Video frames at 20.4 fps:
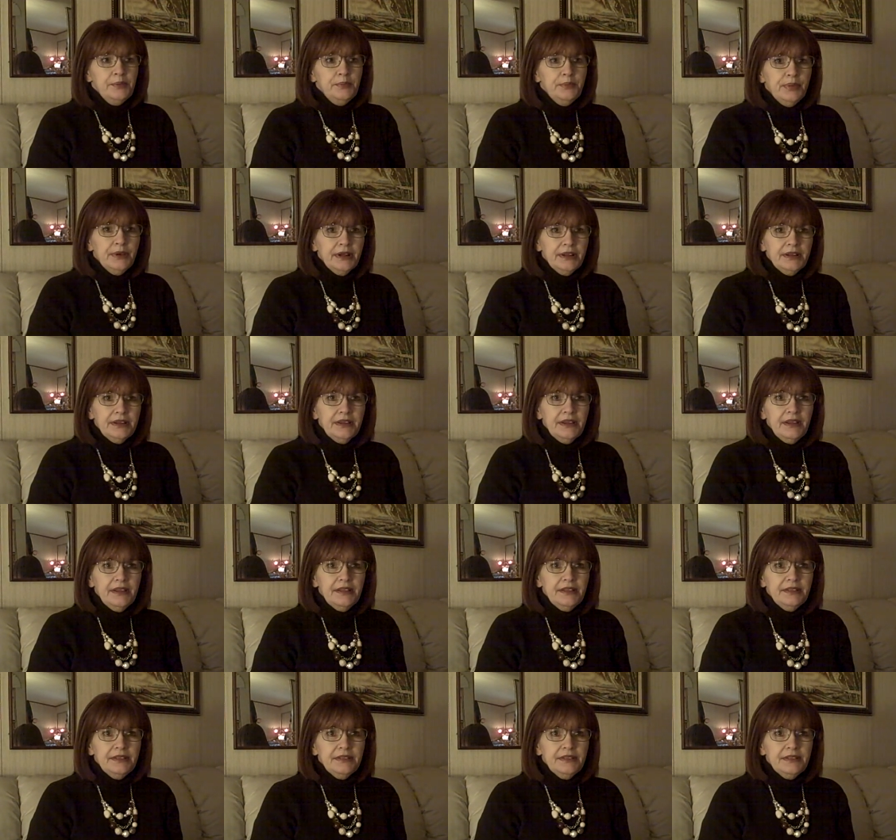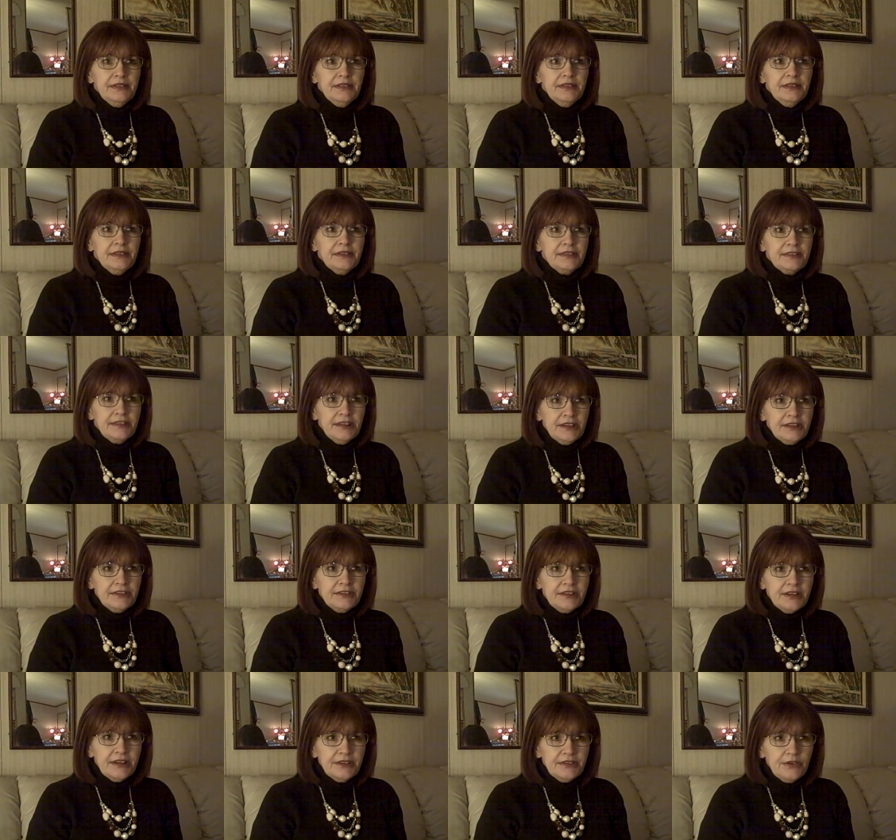But the
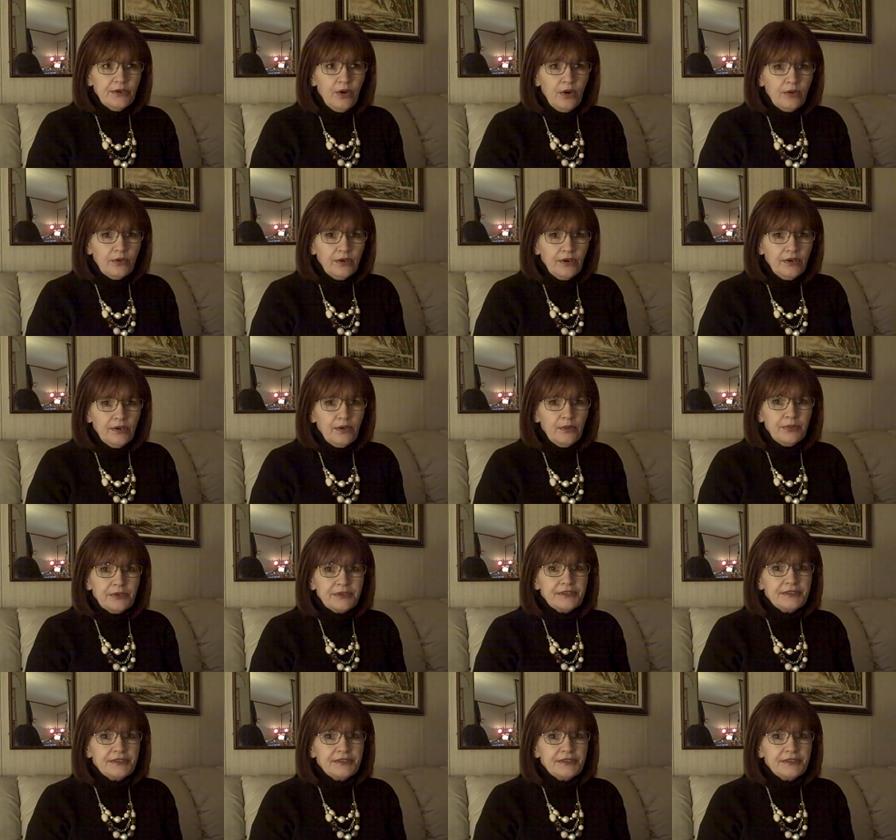16 year old girl was